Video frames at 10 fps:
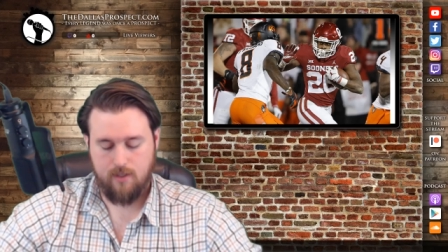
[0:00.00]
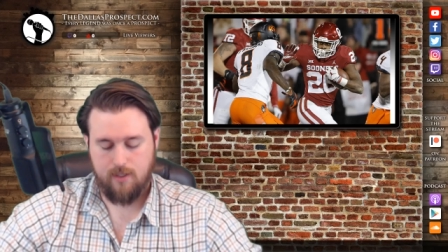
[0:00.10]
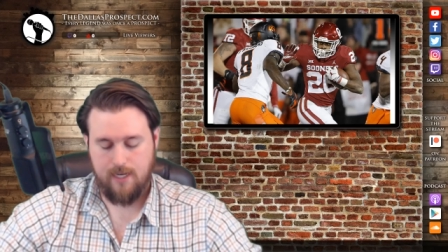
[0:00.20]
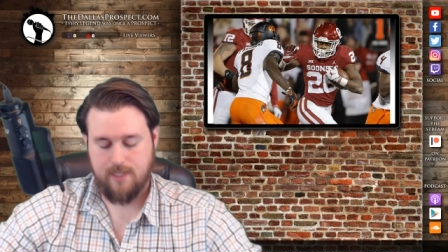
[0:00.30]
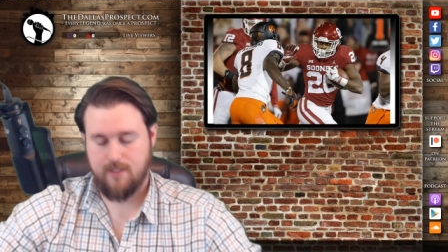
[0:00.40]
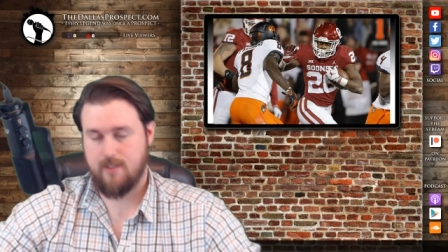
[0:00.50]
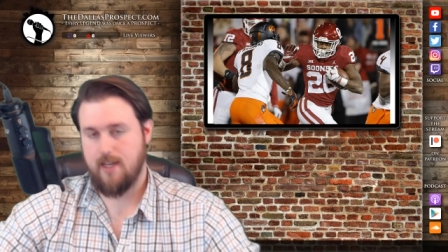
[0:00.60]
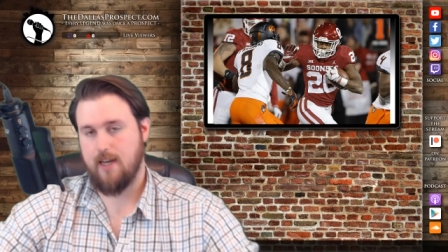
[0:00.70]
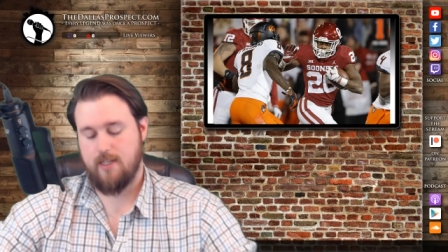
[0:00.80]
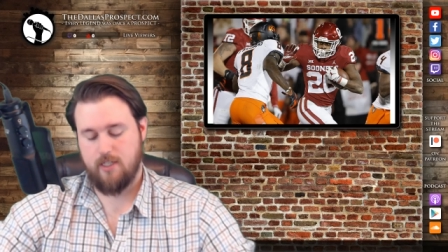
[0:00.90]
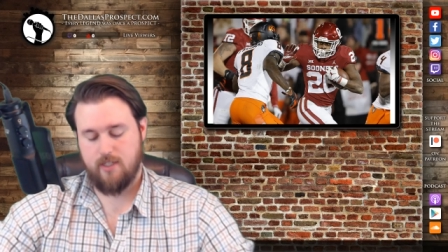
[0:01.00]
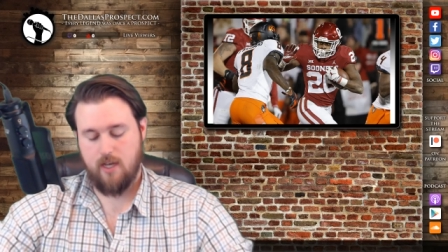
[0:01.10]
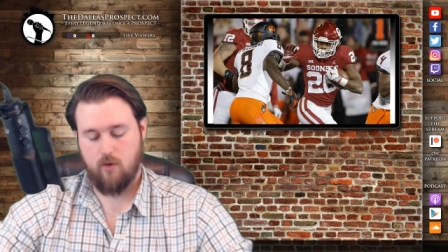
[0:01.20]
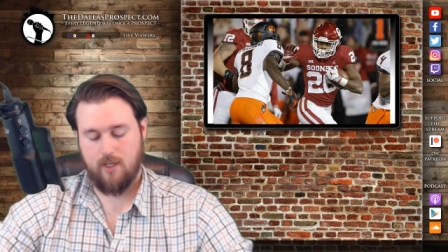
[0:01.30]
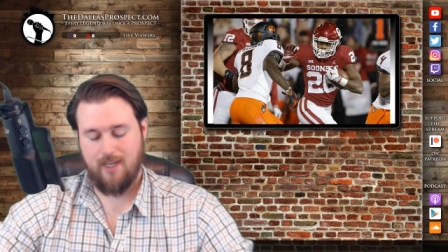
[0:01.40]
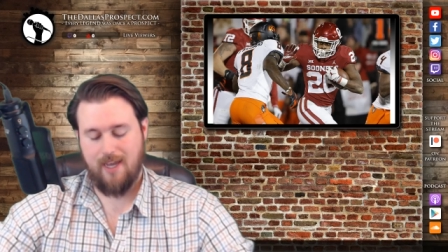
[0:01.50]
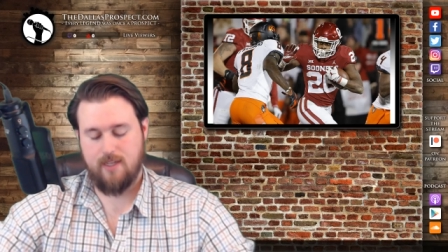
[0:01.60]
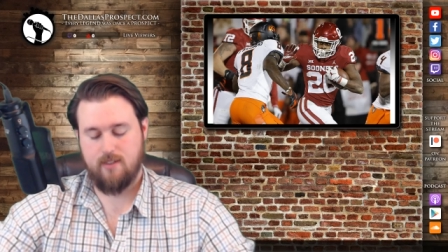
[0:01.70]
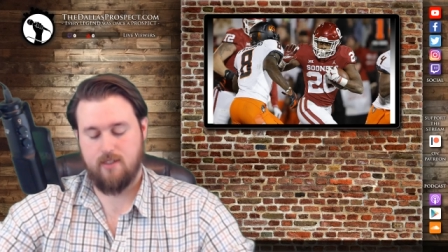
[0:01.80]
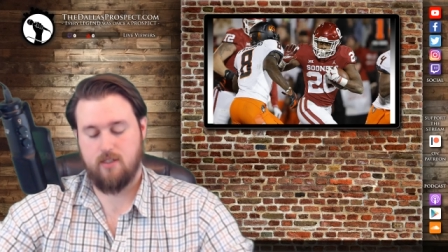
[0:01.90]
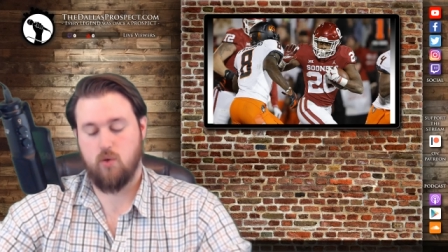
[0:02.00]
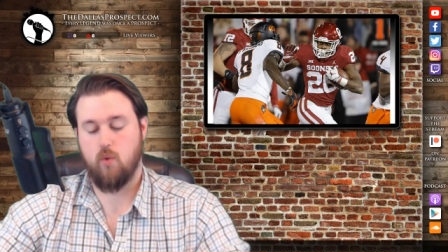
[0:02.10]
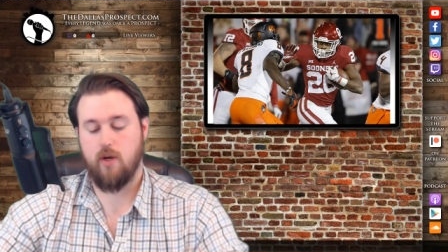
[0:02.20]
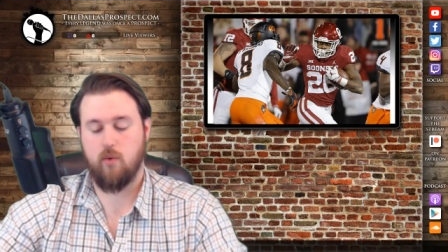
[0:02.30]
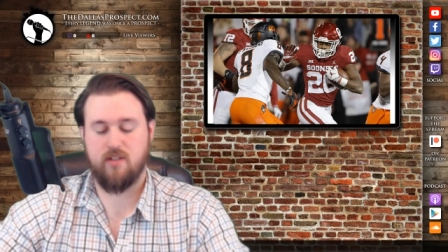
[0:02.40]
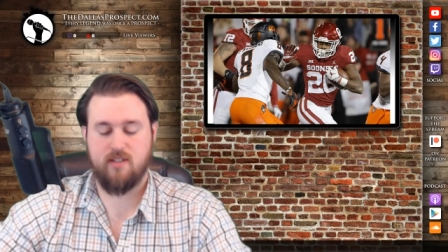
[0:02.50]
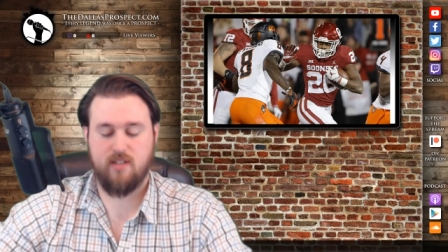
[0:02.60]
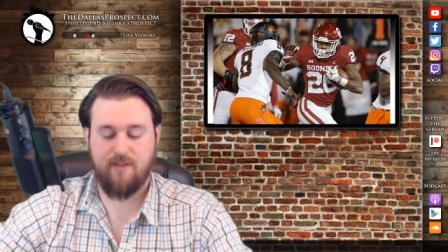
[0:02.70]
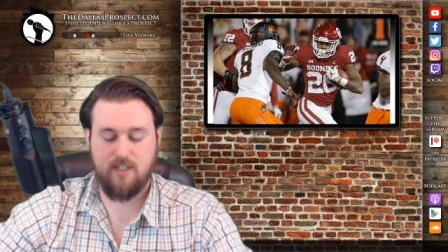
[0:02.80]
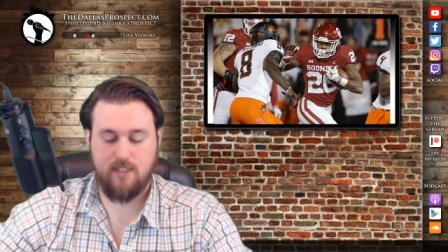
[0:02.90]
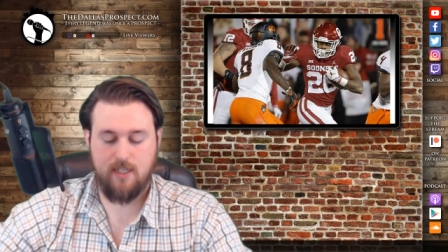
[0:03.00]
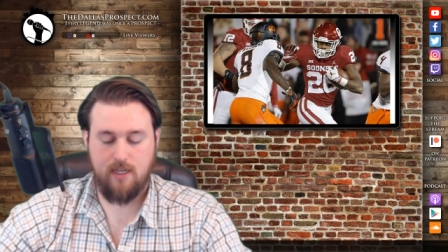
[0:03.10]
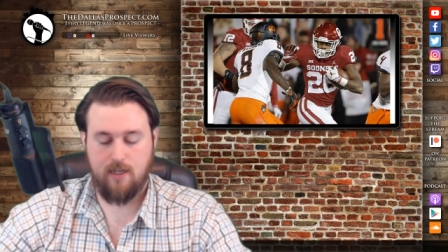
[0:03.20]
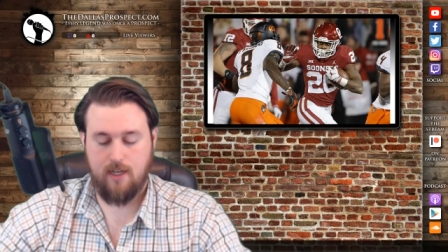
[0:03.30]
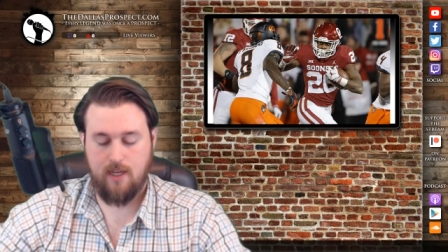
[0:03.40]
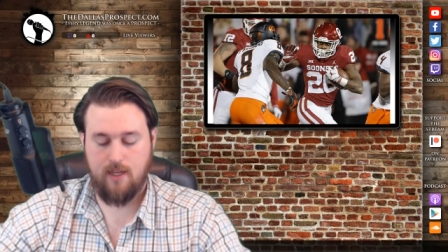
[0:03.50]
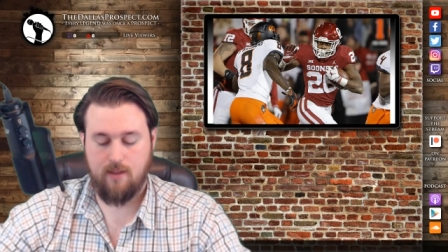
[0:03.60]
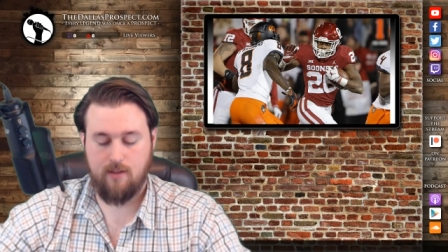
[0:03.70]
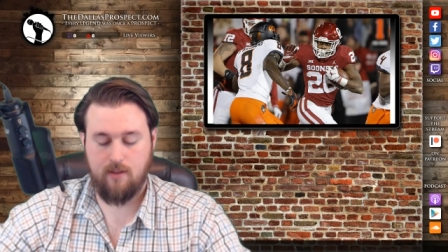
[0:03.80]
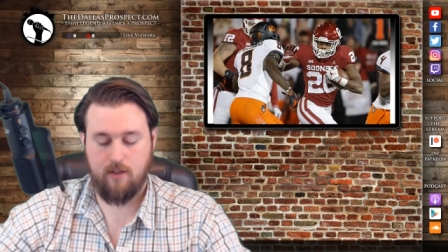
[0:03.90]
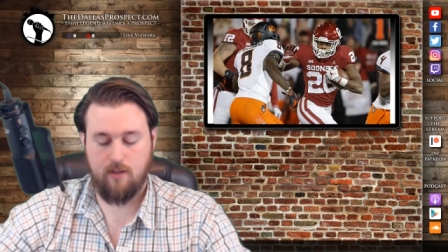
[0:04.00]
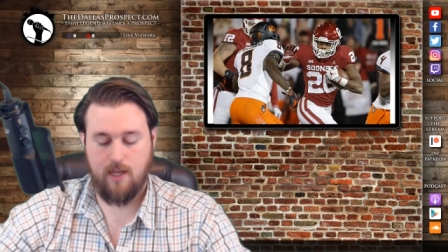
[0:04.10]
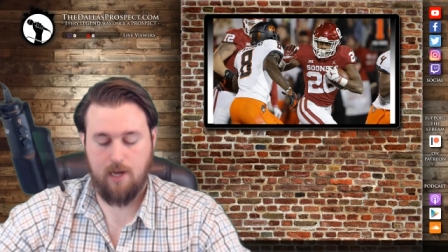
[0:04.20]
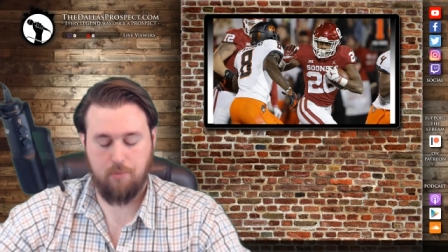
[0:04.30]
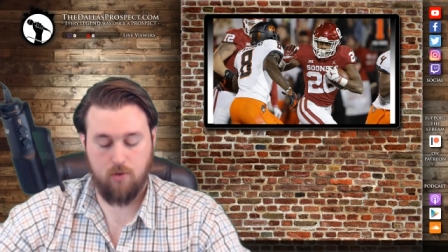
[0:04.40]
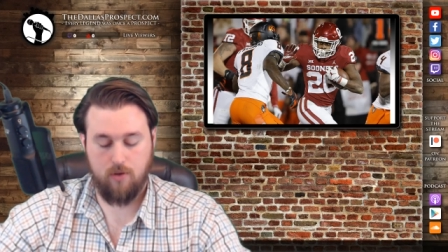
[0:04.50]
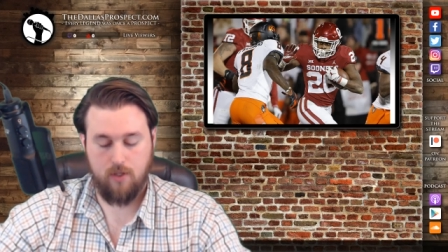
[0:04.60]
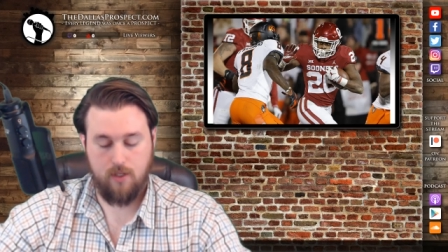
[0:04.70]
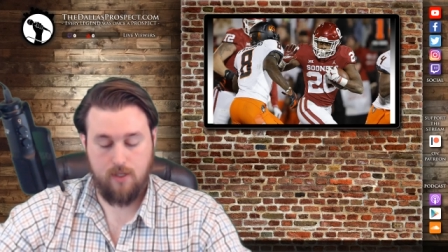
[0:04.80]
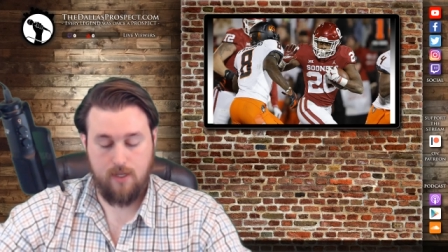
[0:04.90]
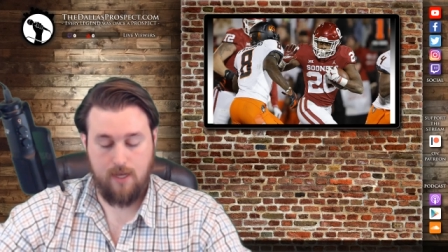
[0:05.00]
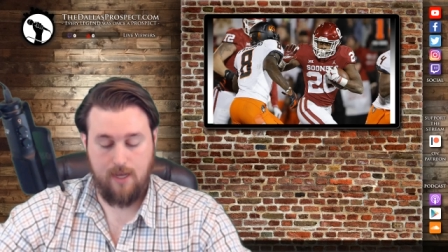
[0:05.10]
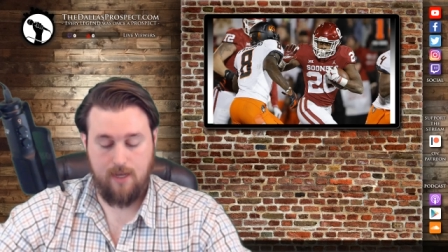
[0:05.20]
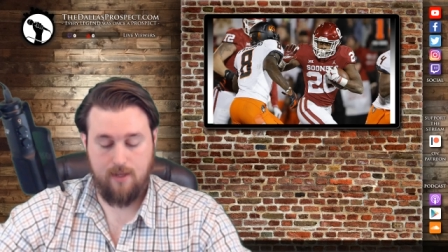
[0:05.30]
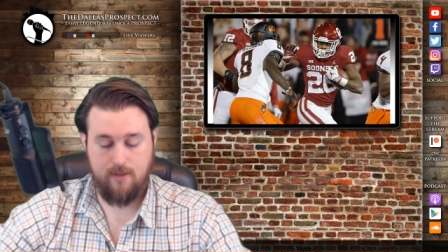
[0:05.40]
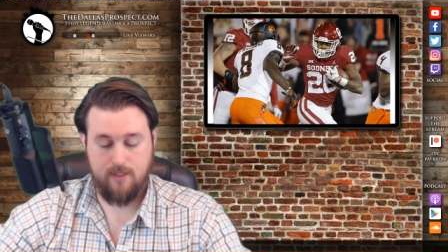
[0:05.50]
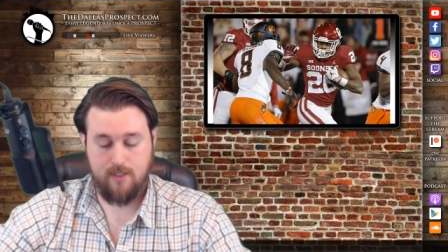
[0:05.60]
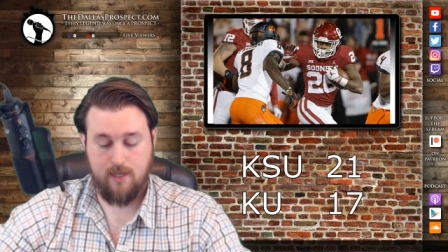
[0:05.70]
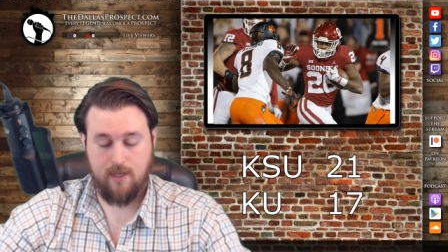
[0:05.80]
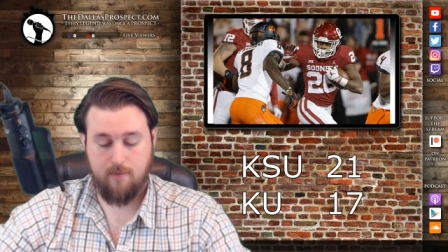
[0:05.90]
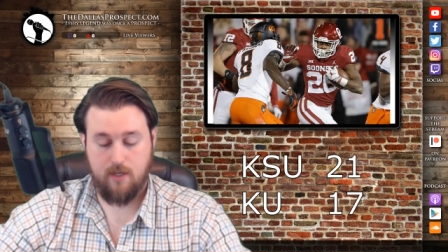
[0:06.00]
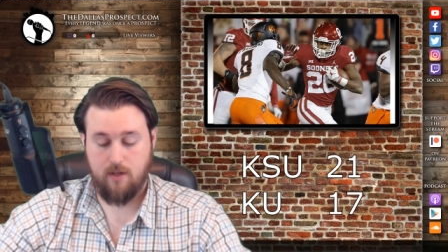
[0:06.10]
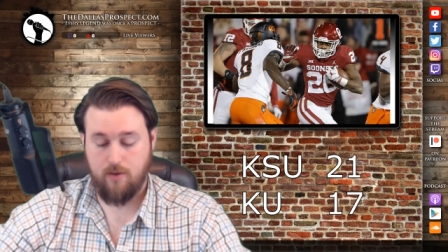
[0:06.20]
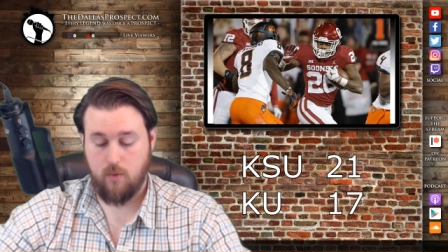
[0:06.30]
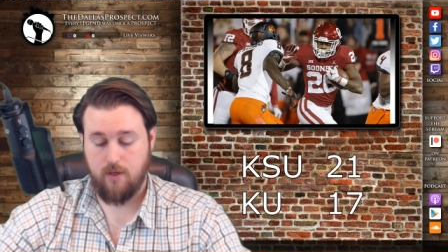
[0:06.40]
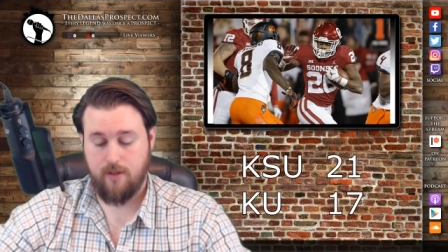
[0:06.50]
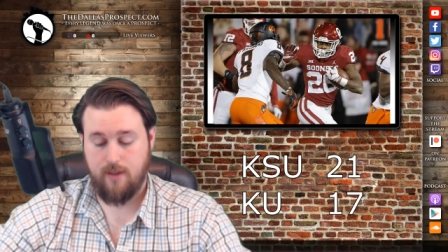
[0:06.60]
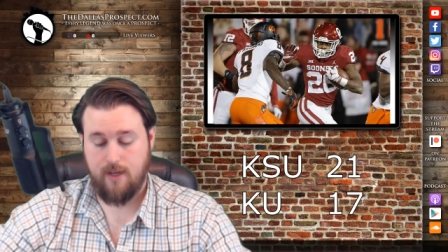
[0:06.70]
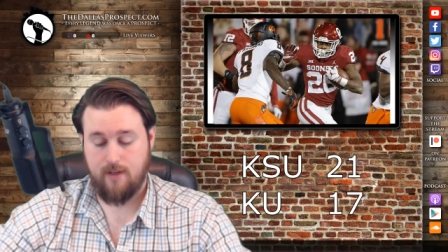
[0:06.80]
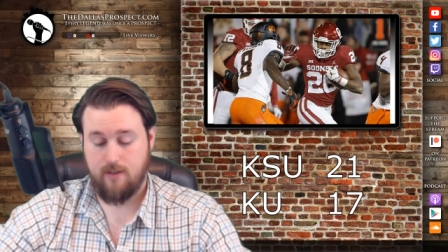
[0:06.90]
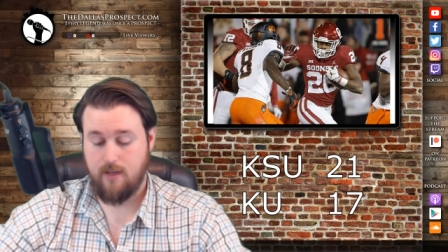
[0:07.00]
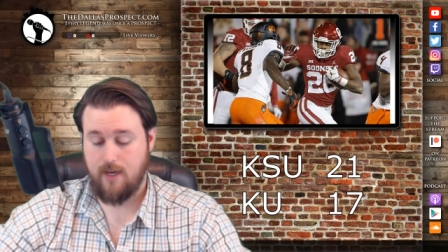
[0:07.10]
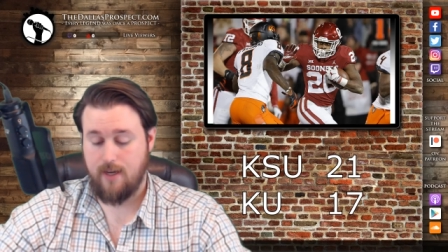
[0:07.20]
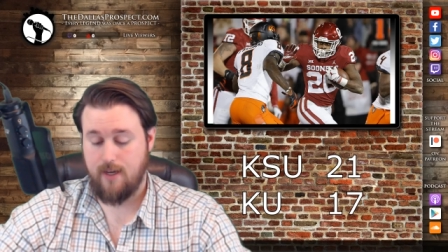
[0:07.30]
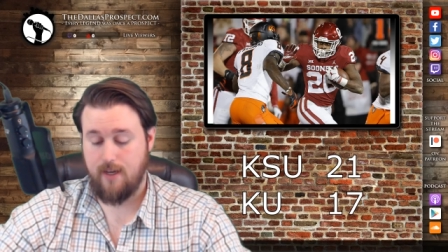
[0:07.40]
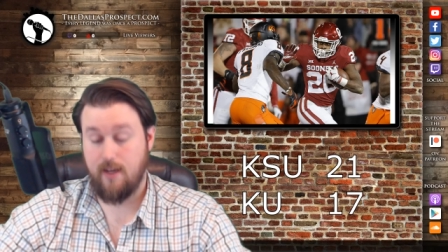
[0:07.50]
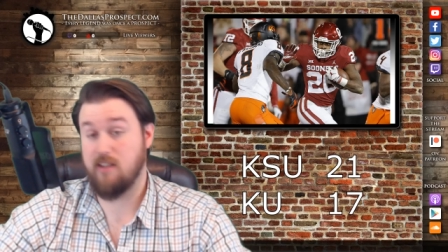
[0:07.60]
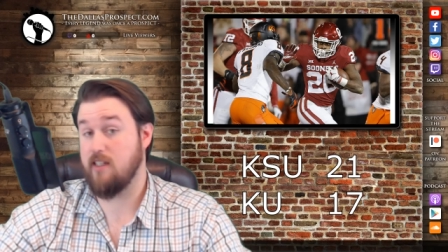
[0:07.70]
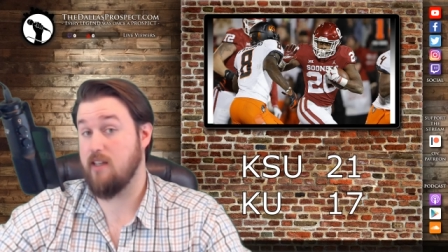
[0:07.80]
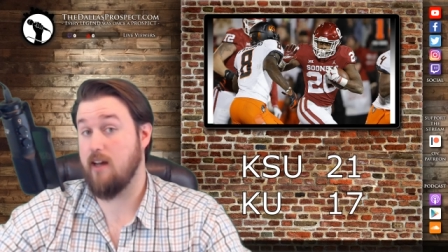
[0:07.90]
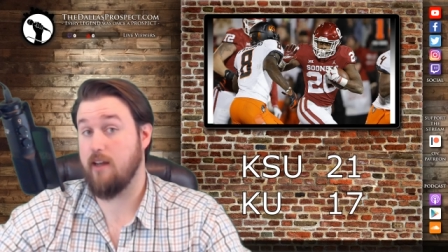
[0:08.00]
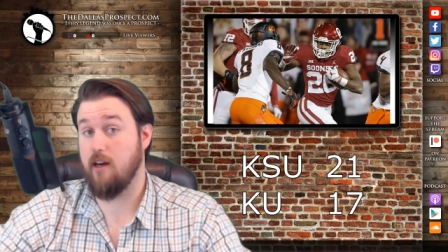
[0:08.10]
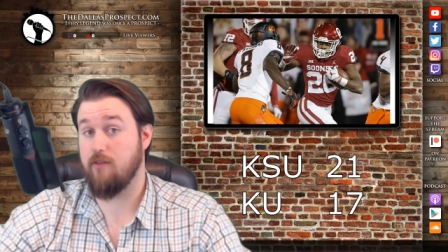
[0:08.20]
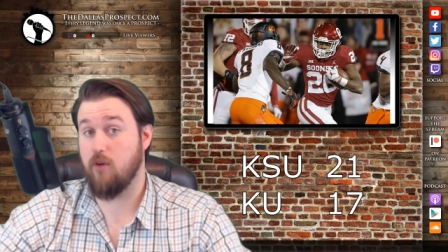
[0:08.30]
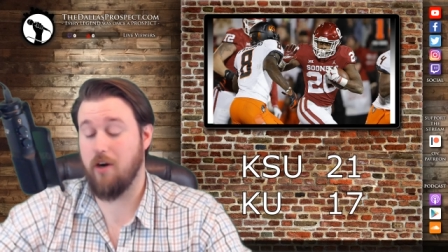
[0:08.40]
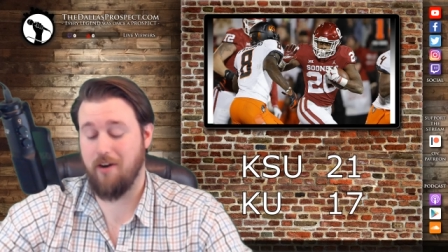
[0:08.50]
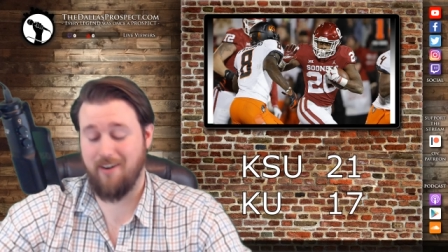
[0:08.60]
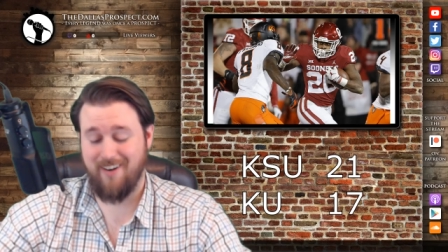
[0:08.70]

Kansas State edges out Kansas 21 17 in the Little Apple. And this game, another one that I did not care for.